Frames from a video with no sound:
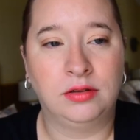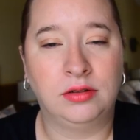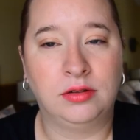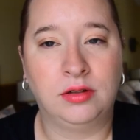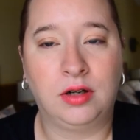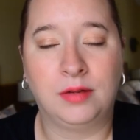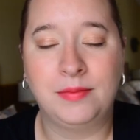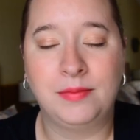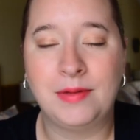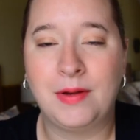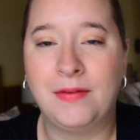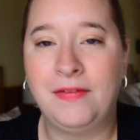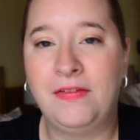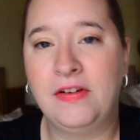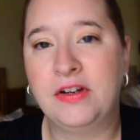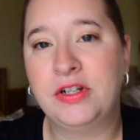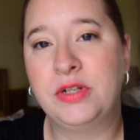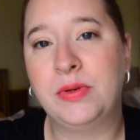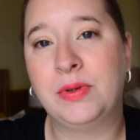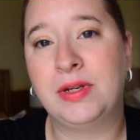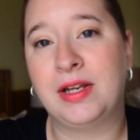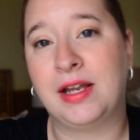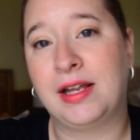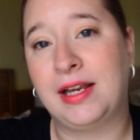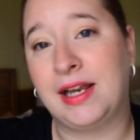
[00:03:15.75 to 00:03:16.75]
Or maybe if you're
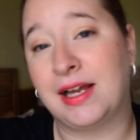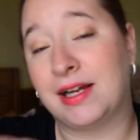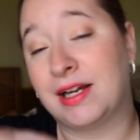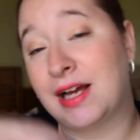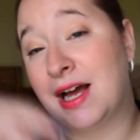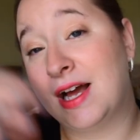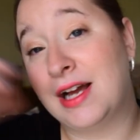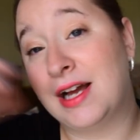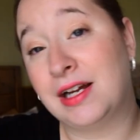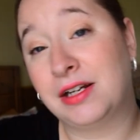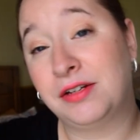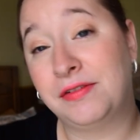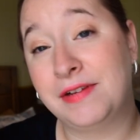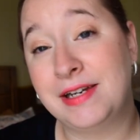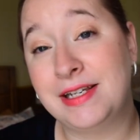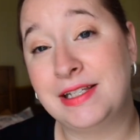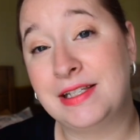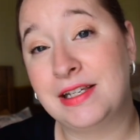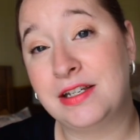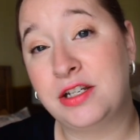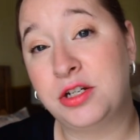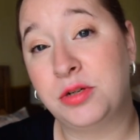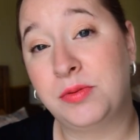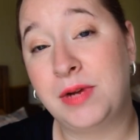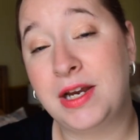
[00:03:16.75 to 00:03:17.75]
doing like a cut crease
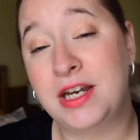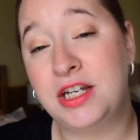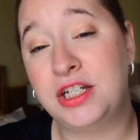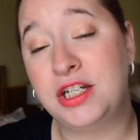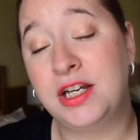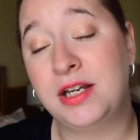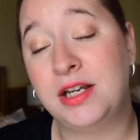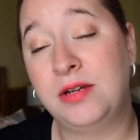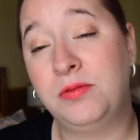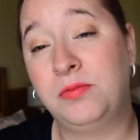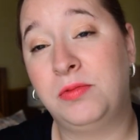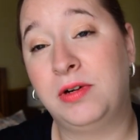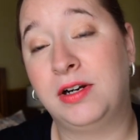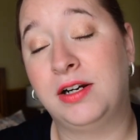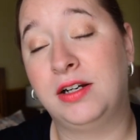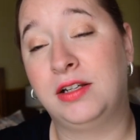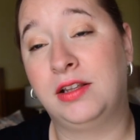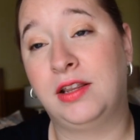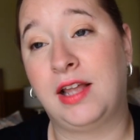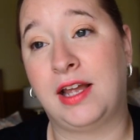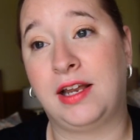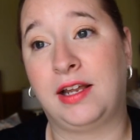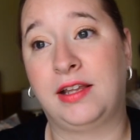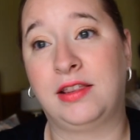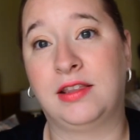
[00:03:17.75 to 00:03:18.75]
situation where
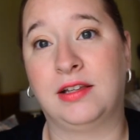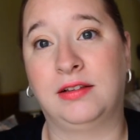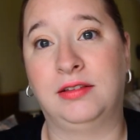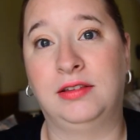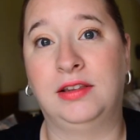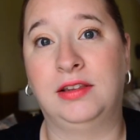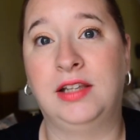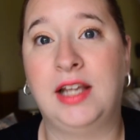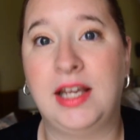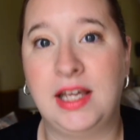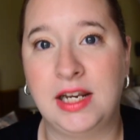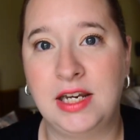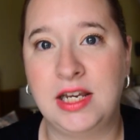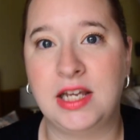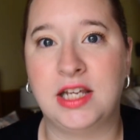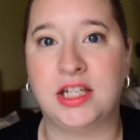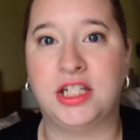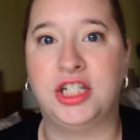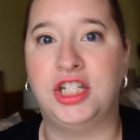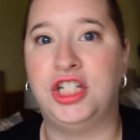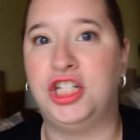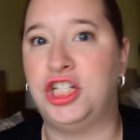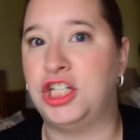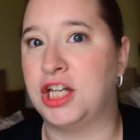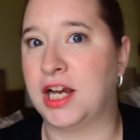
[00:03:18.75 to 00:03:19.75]
like the lid
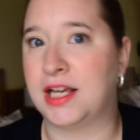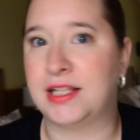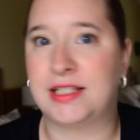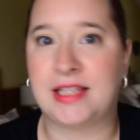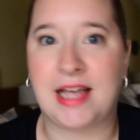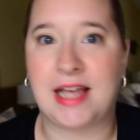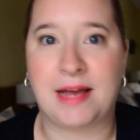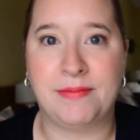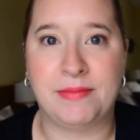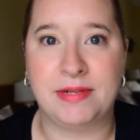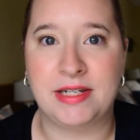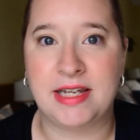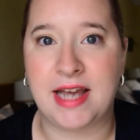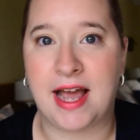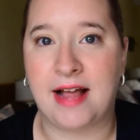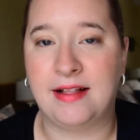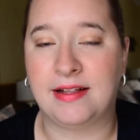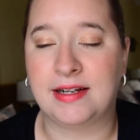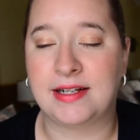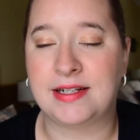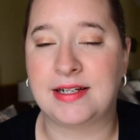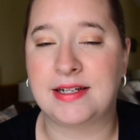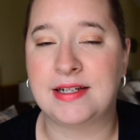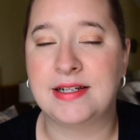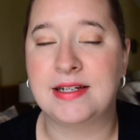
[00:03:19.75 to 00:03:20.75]
is just that
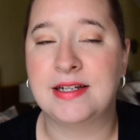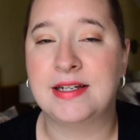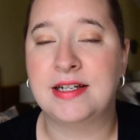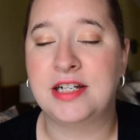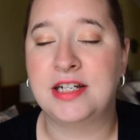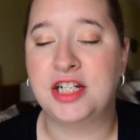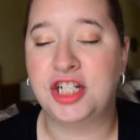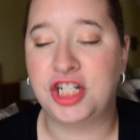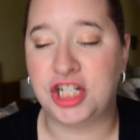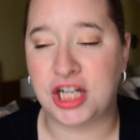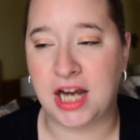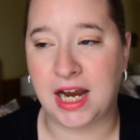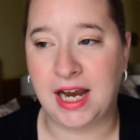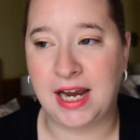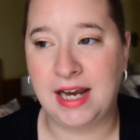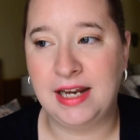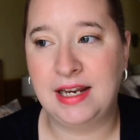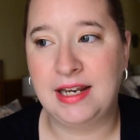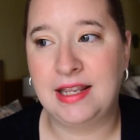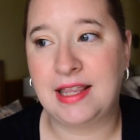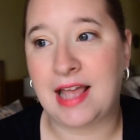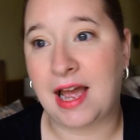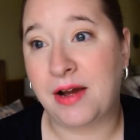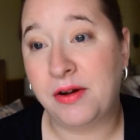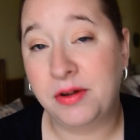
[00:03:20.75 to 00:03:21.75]
metallic
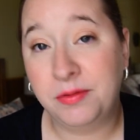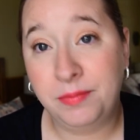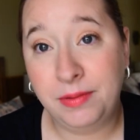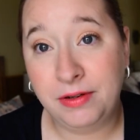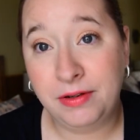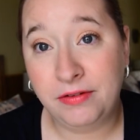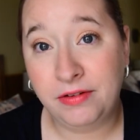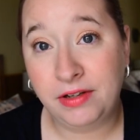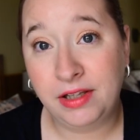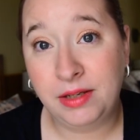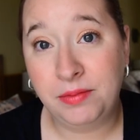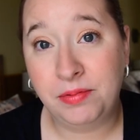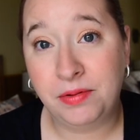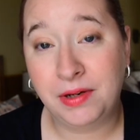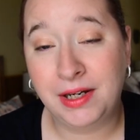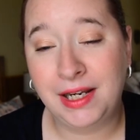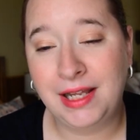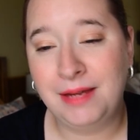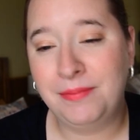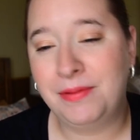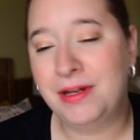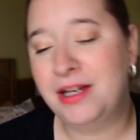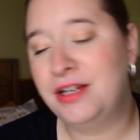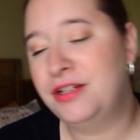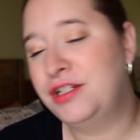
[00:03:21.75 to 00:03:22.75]
shade, that would be really
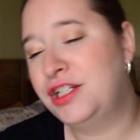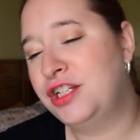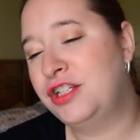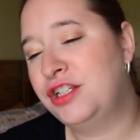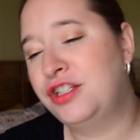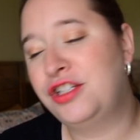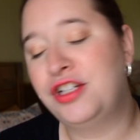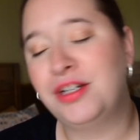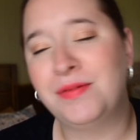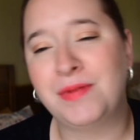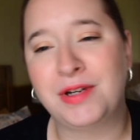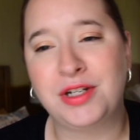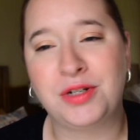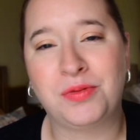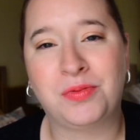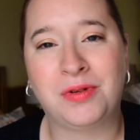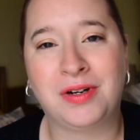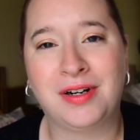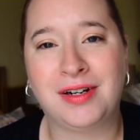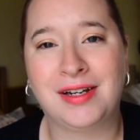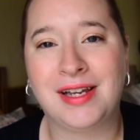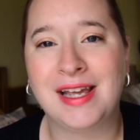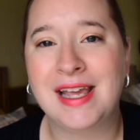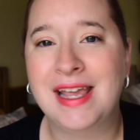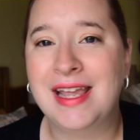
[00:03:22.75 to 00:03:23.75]
pretty, but it's just too much
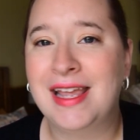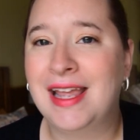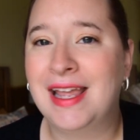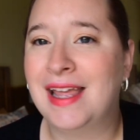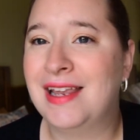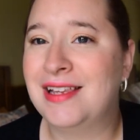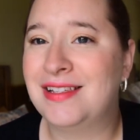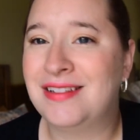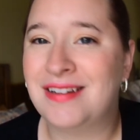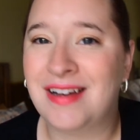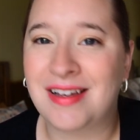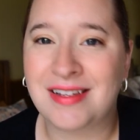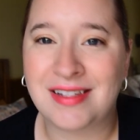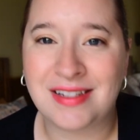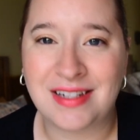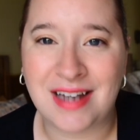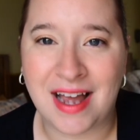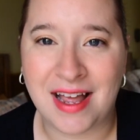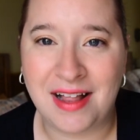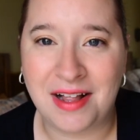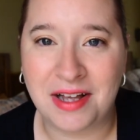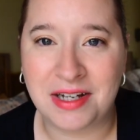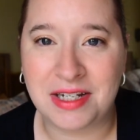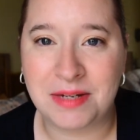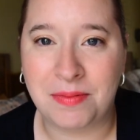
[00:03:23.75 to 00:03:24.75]
work and it's not a
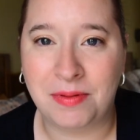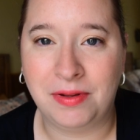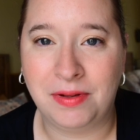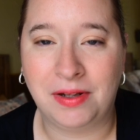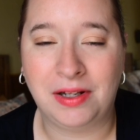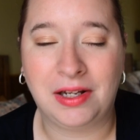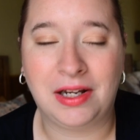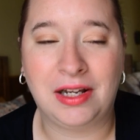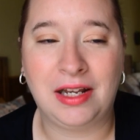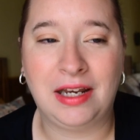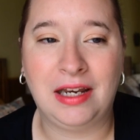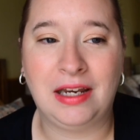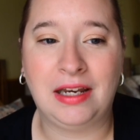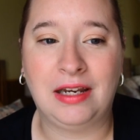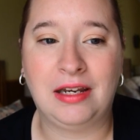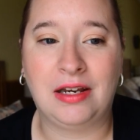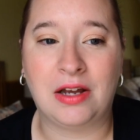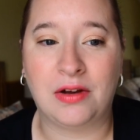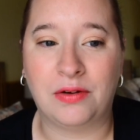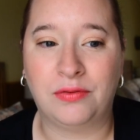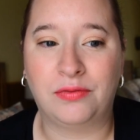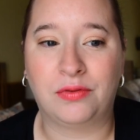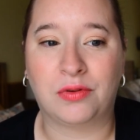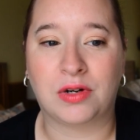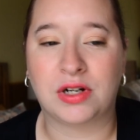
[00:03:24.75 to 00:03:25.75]
style I typically
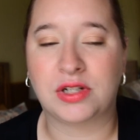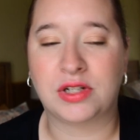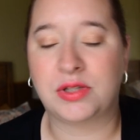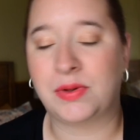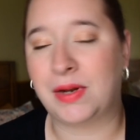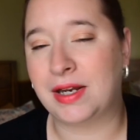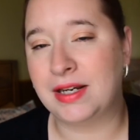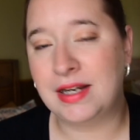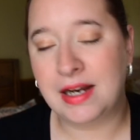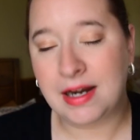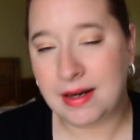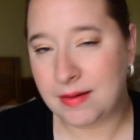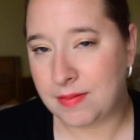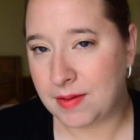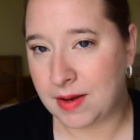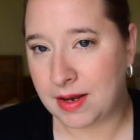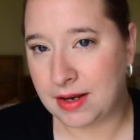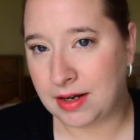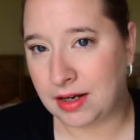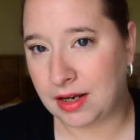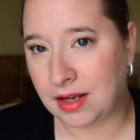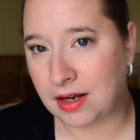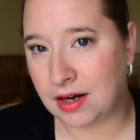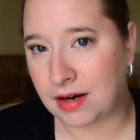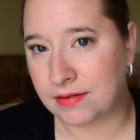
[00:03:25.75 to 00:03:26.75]
go for. So I ended up
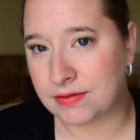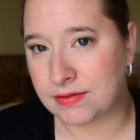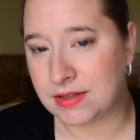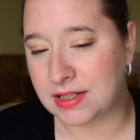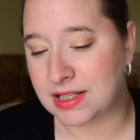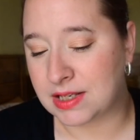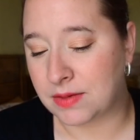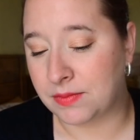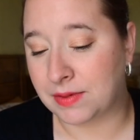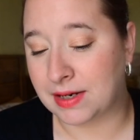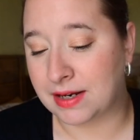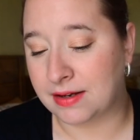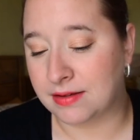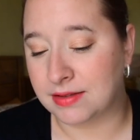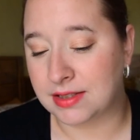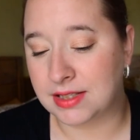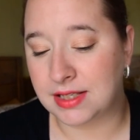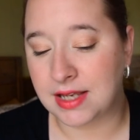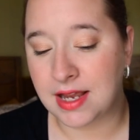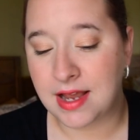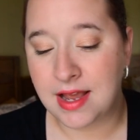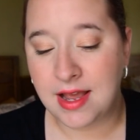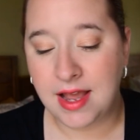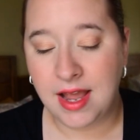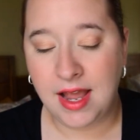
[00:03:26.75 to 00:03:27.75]
handing it off to someone
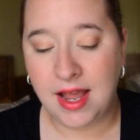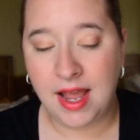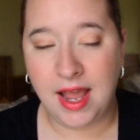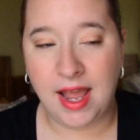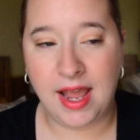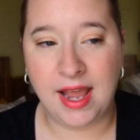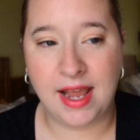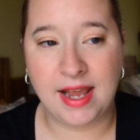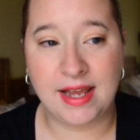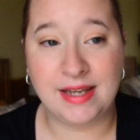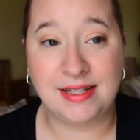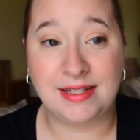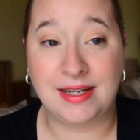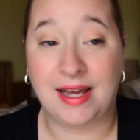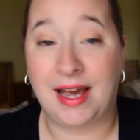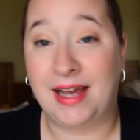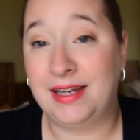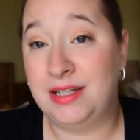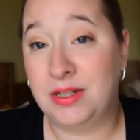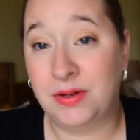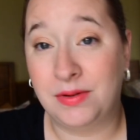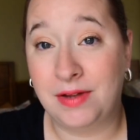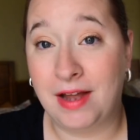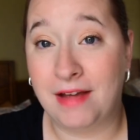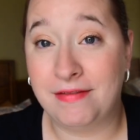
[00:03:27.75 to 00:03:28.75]
else and I
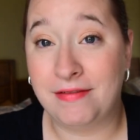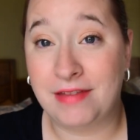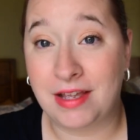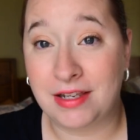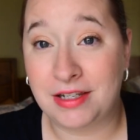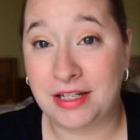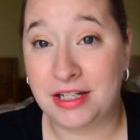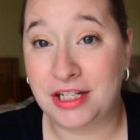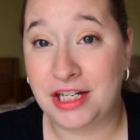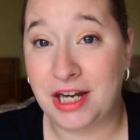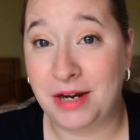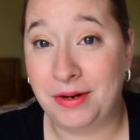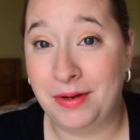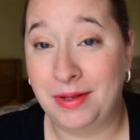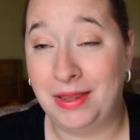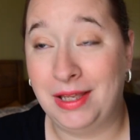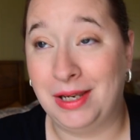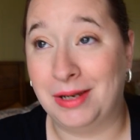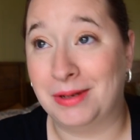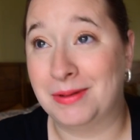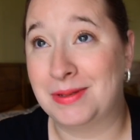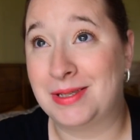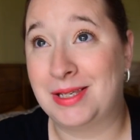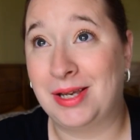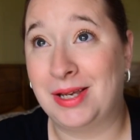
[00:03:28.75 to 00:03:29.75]
don't have that to share with
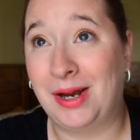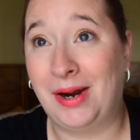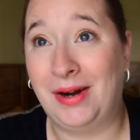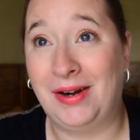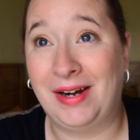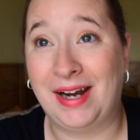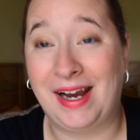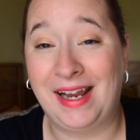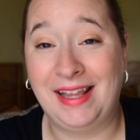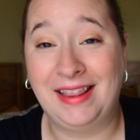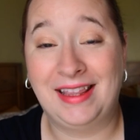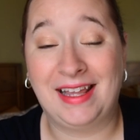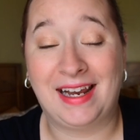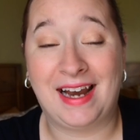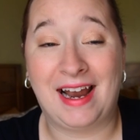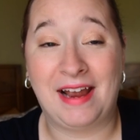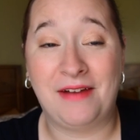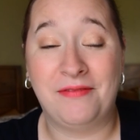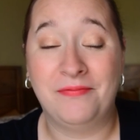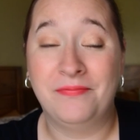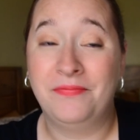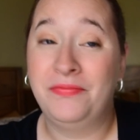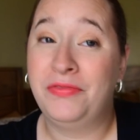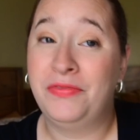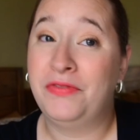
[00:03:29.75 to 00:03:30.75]
you. Sorry that I
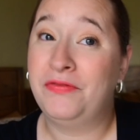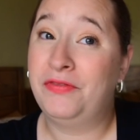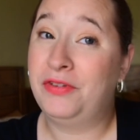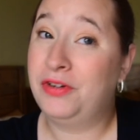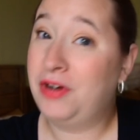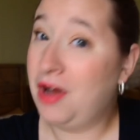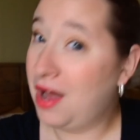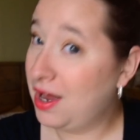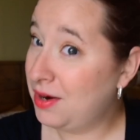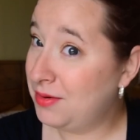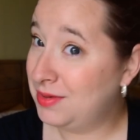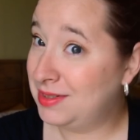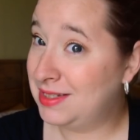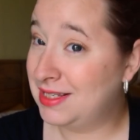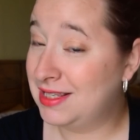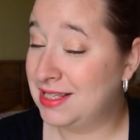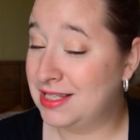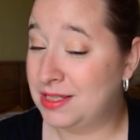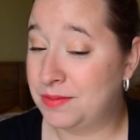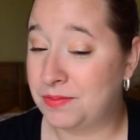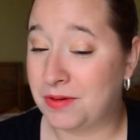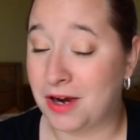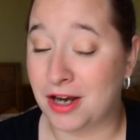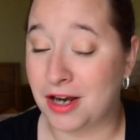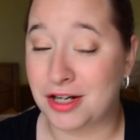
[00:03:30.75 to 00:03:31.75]
forgot I was in
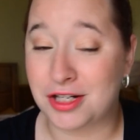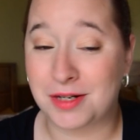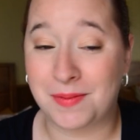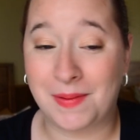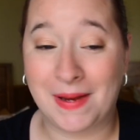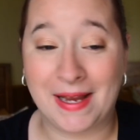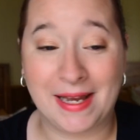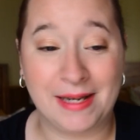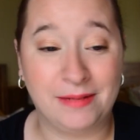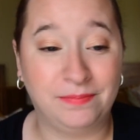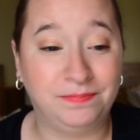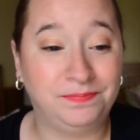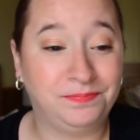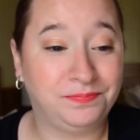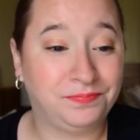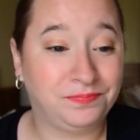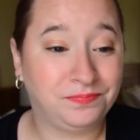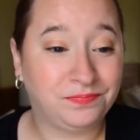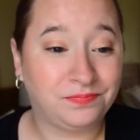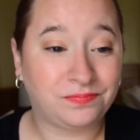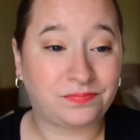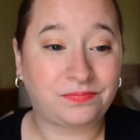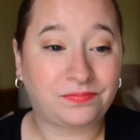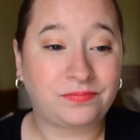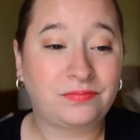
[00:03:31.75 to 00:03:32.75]
this project pan
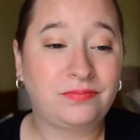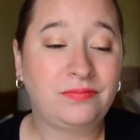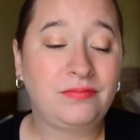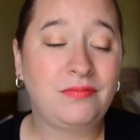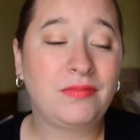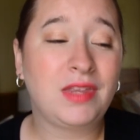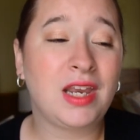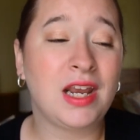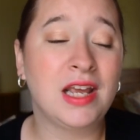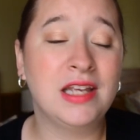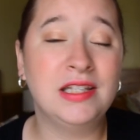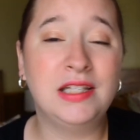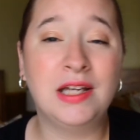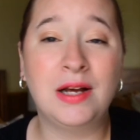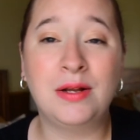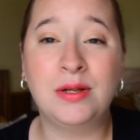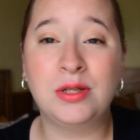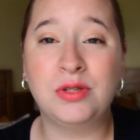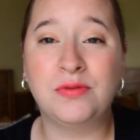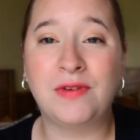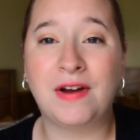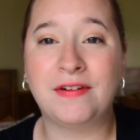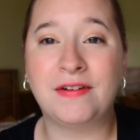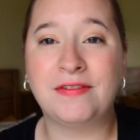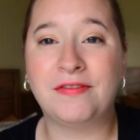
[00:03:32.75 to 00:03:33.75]
until I
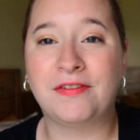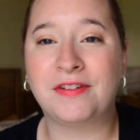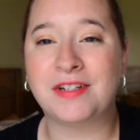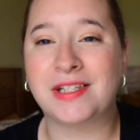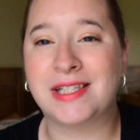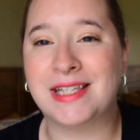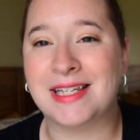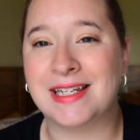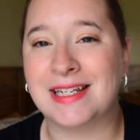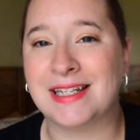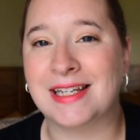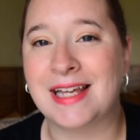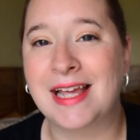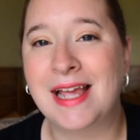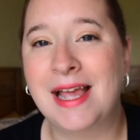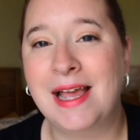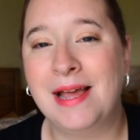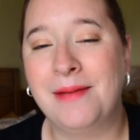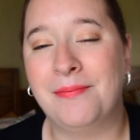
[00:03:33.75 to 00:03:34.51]
was referencing